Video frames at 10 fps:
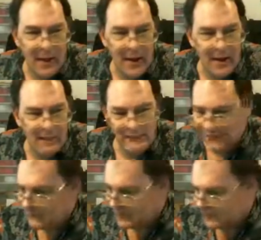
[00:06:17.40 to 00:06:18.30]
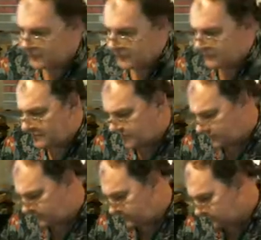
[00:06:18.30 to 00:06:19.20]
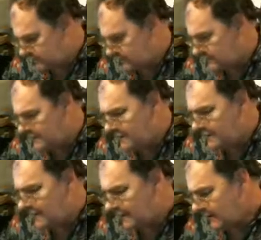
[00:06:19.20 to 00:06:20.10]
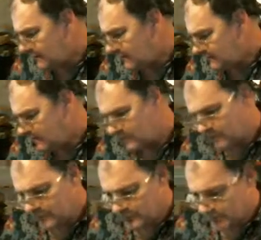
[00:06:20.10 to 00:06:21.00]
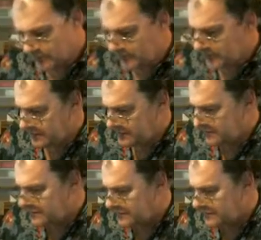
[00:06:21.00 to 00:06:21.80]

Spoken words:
I have no. What are these, chess pieces? Man, I hope there's a note in here.